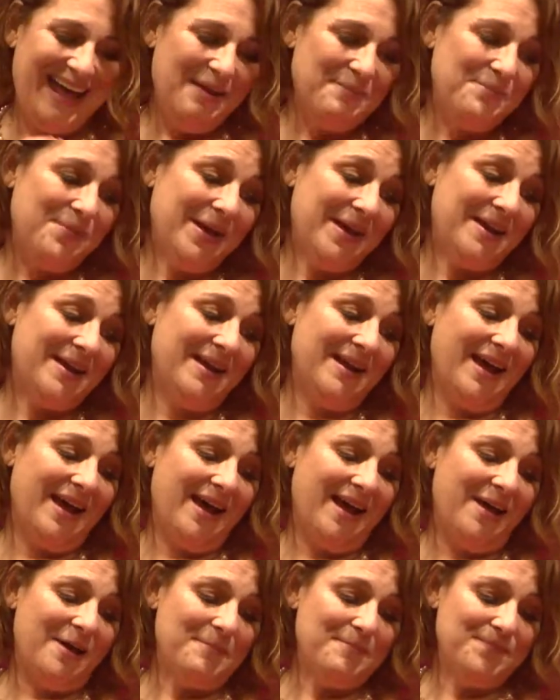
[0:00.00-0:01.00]
But,
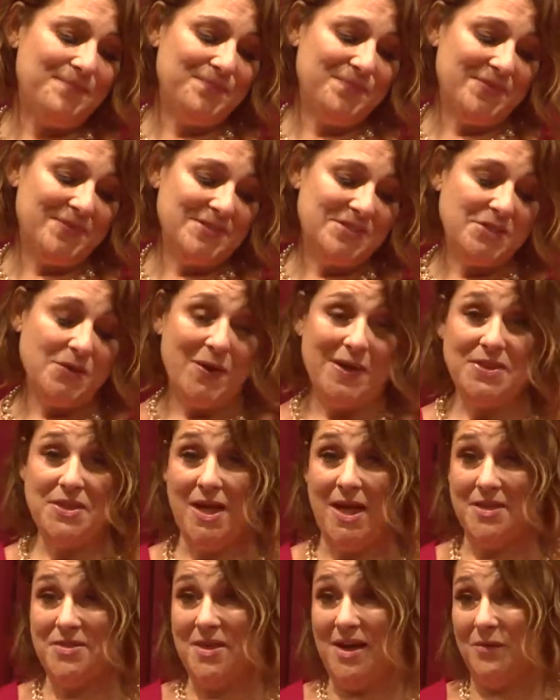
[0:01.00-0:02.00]
so
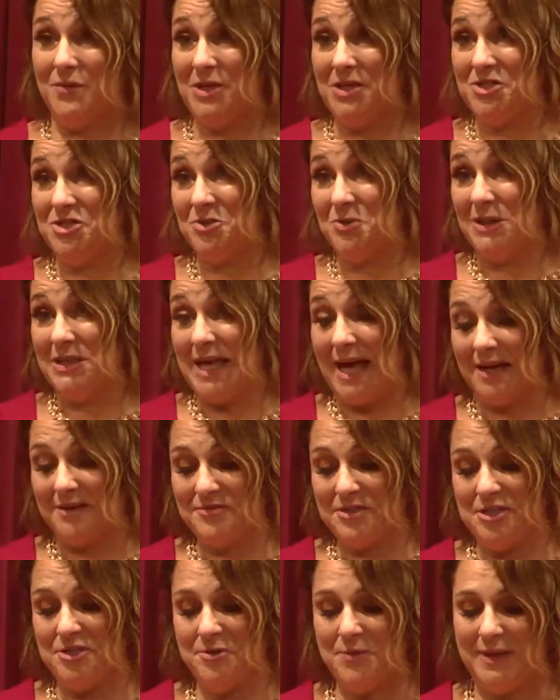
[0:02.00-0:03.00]
I thought we could do a lot
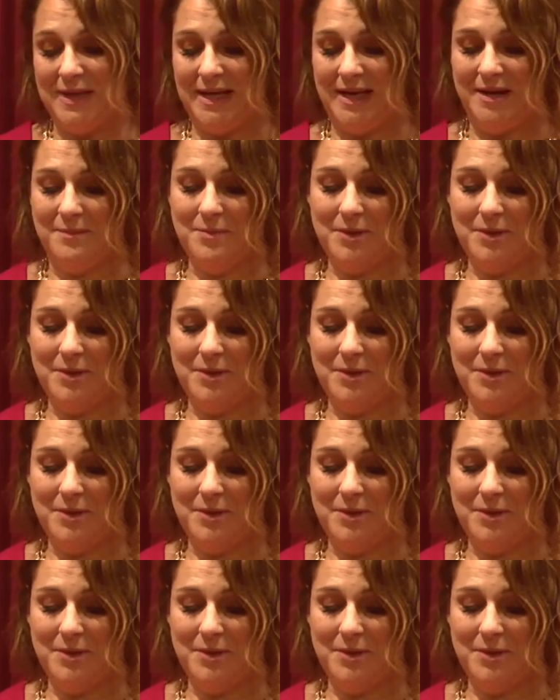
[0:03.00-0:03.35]
of Q&A,